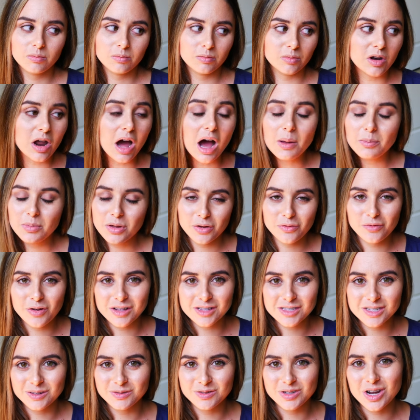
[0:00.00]
not be
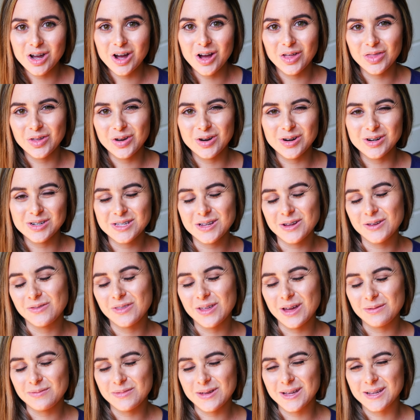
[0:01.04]
offensive to others, if
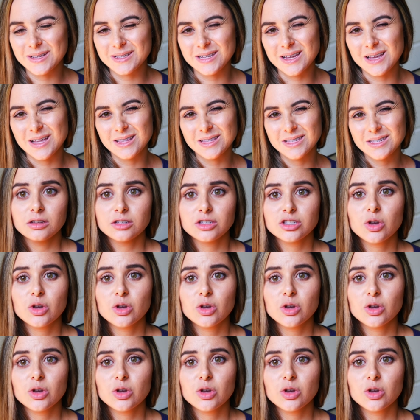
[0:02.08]
that makes sense.